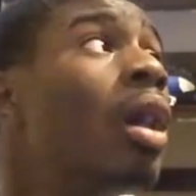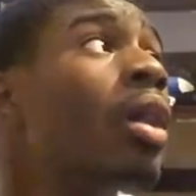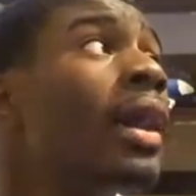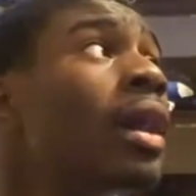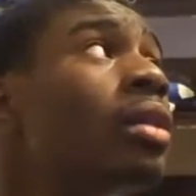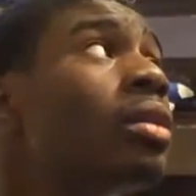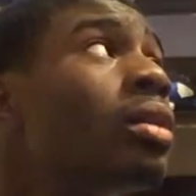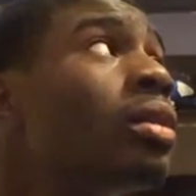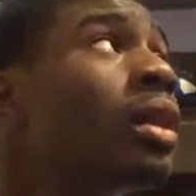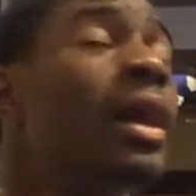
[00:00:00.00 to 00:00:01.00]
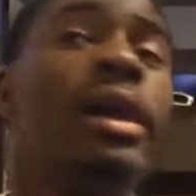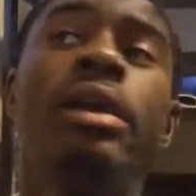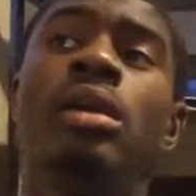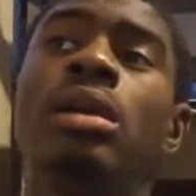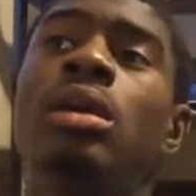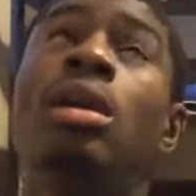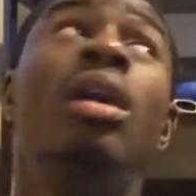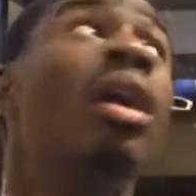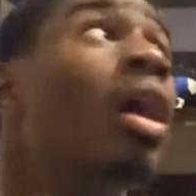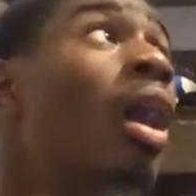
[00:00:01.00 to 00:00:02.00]
Okay. Yeah.
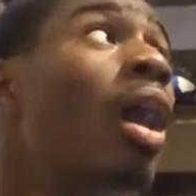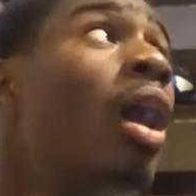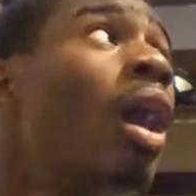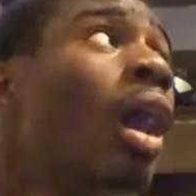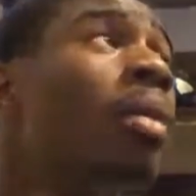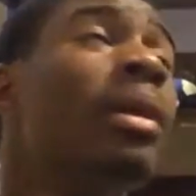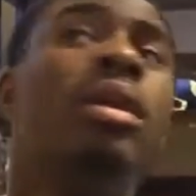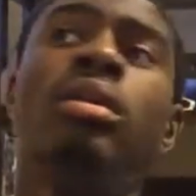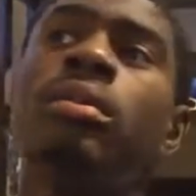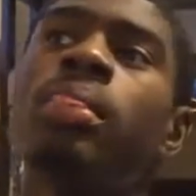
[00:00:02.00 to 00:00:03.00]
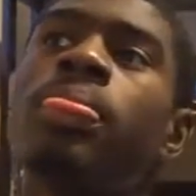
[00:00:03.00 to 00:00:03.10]
All right, man.